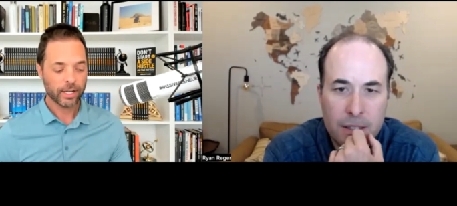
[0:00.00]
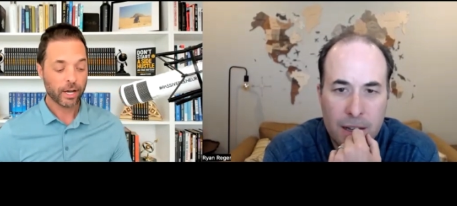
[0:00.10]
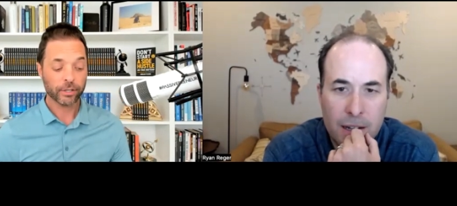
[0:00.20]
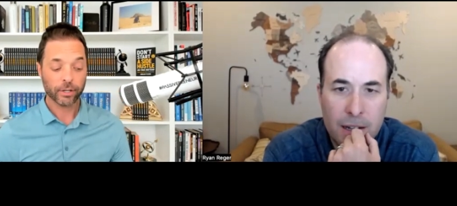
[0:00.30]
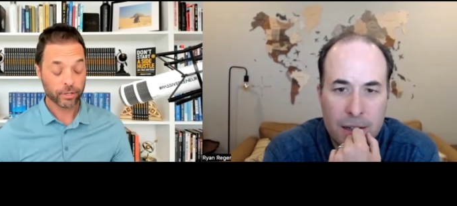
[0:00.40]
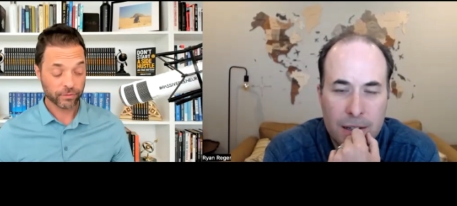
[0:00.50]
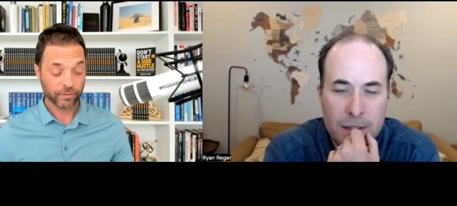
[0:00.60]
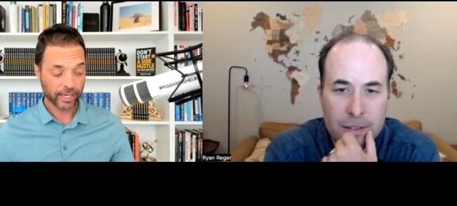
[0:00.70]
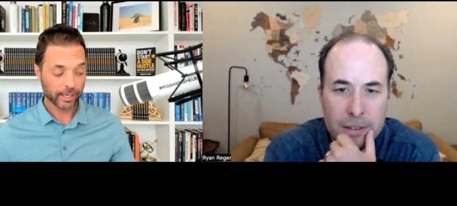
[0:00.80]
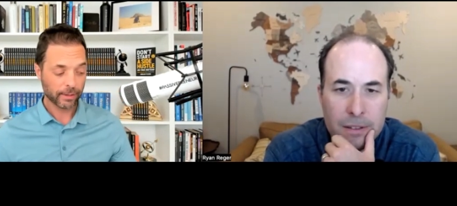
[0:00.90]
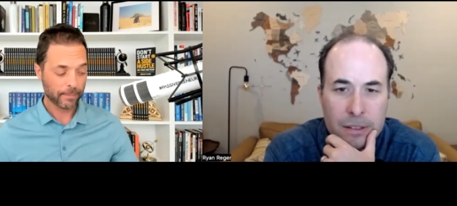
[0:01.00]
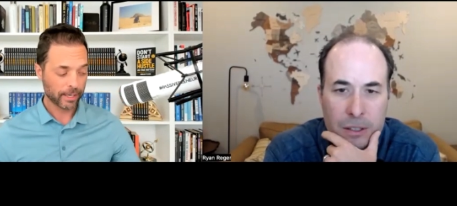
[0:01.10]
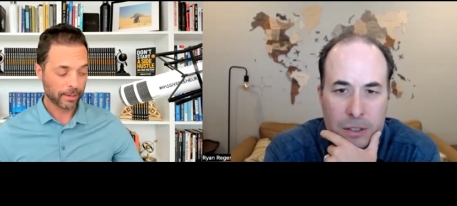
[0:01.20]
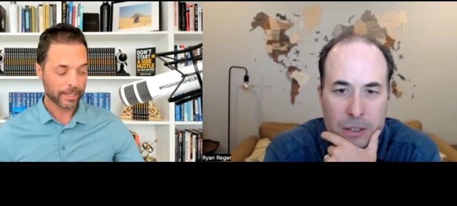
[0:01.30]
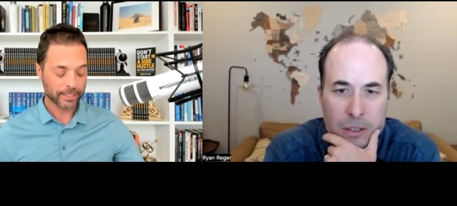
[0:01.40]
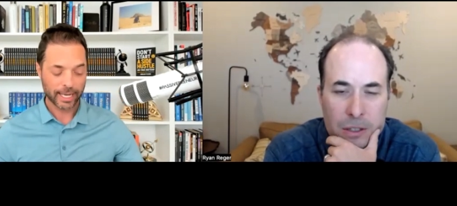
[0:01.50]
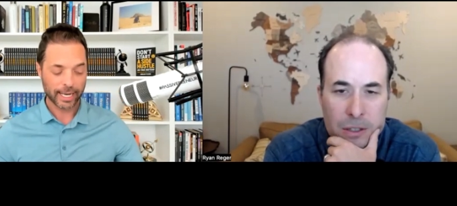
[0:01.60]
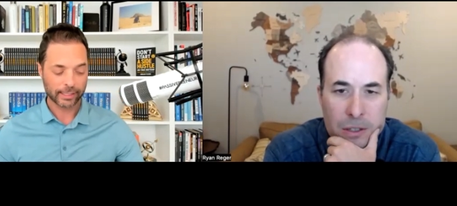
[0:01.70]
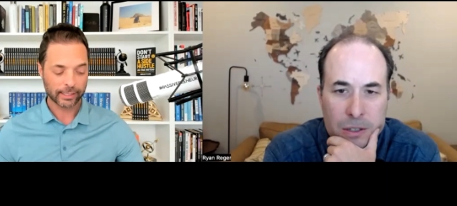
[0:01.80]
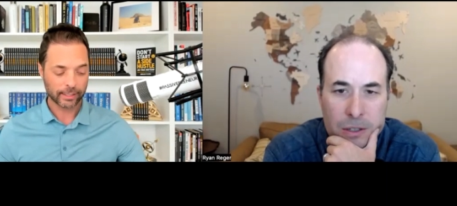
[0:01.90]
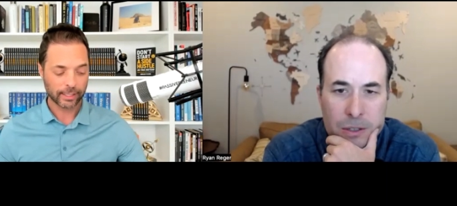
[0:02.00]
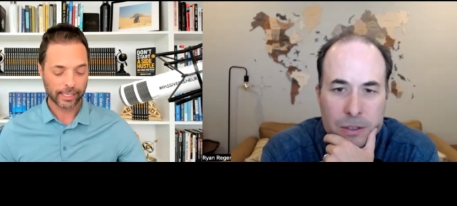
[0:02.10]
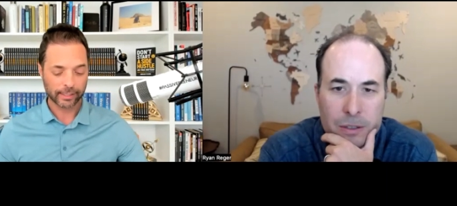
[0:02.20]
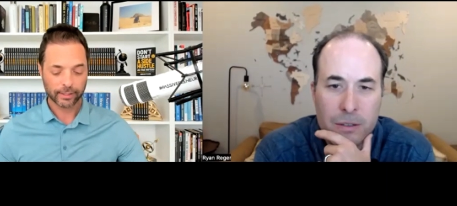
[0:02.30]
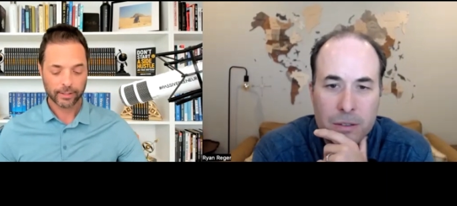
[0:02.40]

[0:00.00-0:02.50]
Speaker 1: Although mm-hmm. there's very, I mean, I'm not saying that like